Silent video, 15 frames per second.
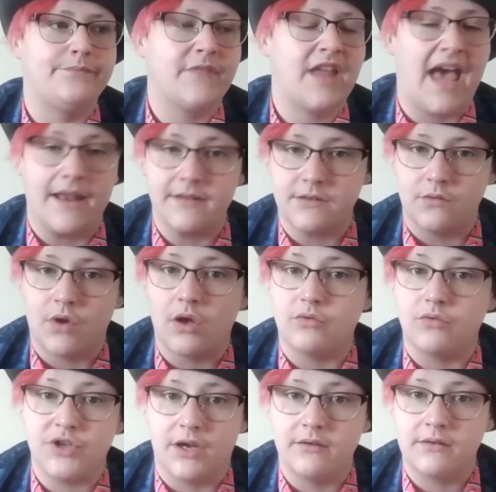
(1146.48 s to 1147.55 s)
cancel
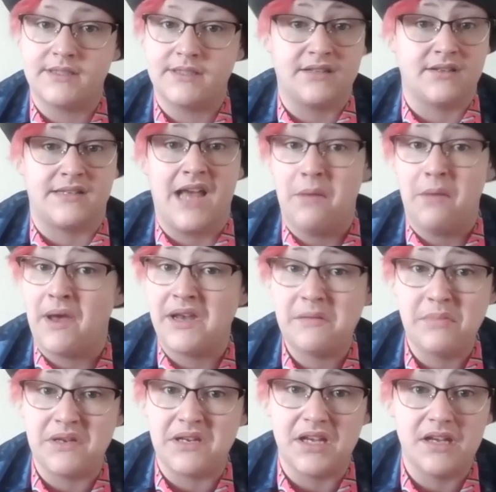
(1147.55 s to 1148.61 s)
culture, because that doesn't help
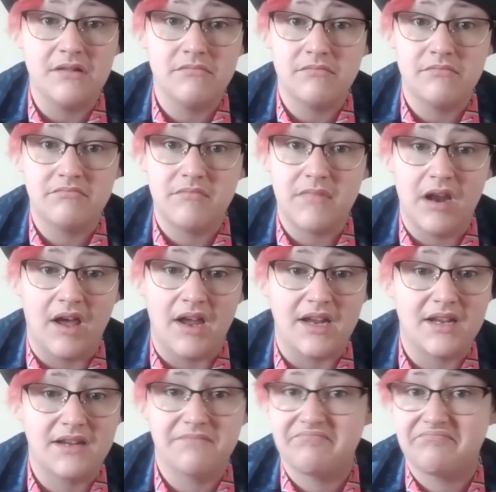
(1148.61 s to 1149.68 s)
anybody.
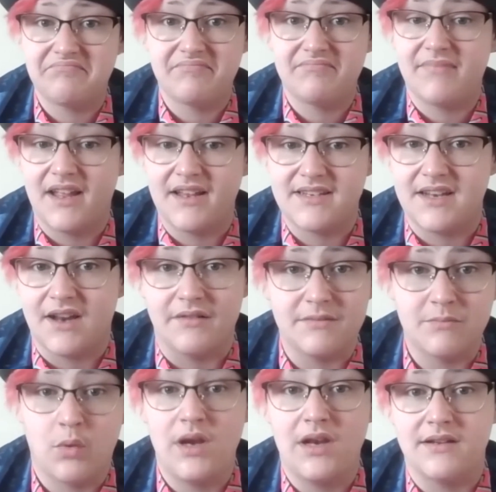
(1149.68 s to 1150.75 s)
Like, it's, you know, it's
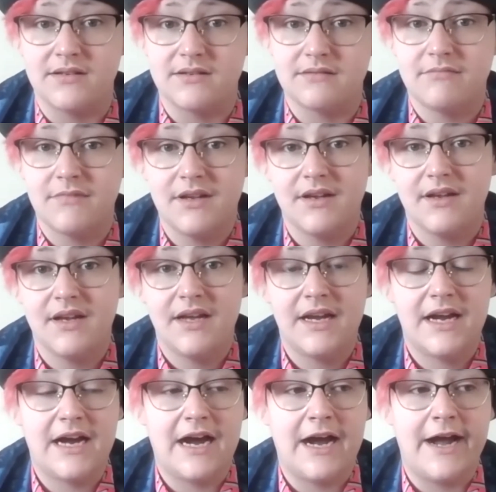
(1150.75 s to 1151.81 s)
pointless.
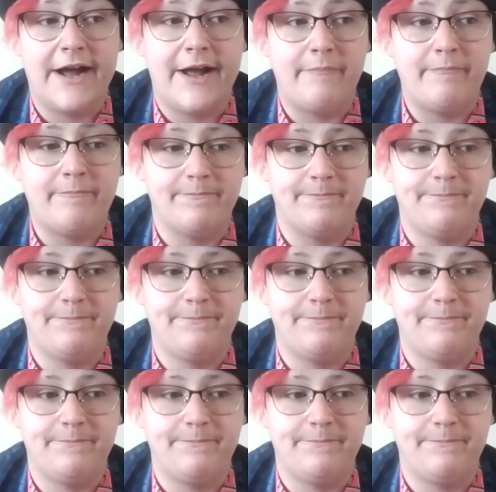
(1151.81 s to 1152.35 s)
But